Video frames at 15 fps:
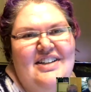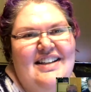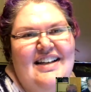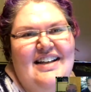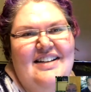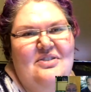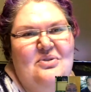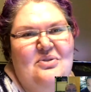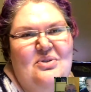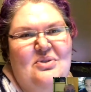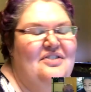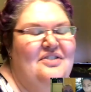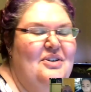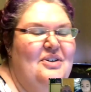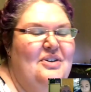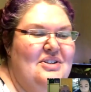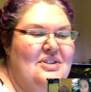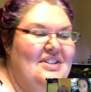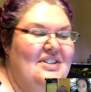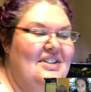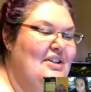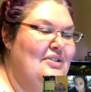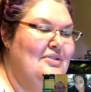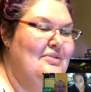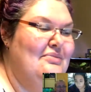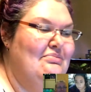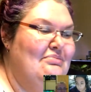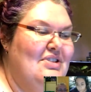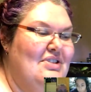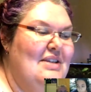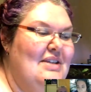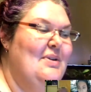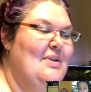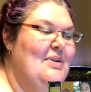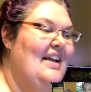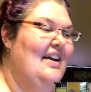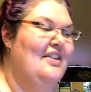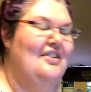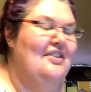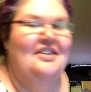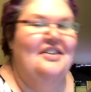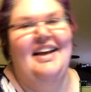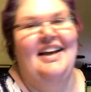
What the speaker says: one of them was going to go sleep in that other cave.